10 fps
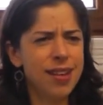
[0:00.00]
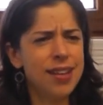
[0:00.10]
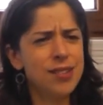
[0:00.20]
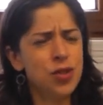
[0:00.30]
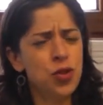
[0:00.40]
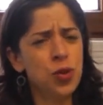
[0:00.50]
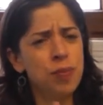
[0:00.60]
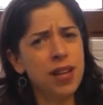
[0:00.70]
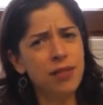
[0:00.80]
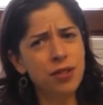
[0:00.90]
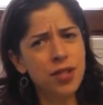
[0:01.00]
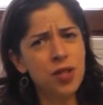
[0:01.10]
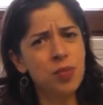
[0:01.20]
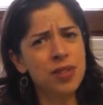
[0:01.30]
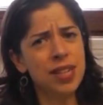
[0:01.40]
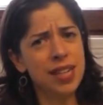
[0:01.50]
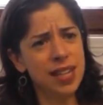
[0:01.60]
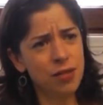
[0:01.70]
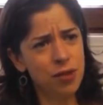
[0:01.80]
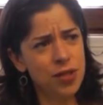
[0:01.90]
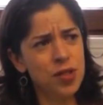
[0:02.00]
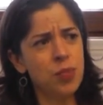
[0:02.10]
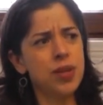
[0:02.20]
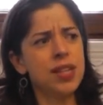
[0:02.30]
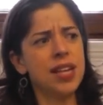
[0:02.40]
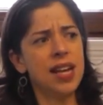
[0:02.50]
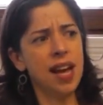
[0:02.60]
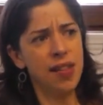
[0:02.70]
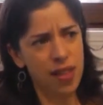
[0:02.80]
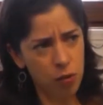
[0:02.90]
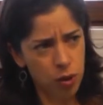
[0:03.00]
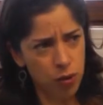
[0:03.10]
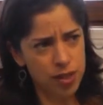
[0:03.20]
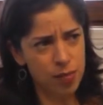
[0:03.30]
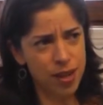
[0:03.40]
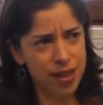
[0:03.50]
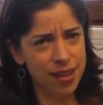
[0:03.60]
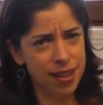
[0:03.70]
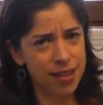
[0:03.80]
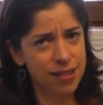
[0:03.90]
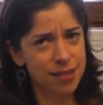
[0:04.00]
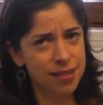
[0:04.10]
is to apply for disability, get for disability, and then request Medicaid.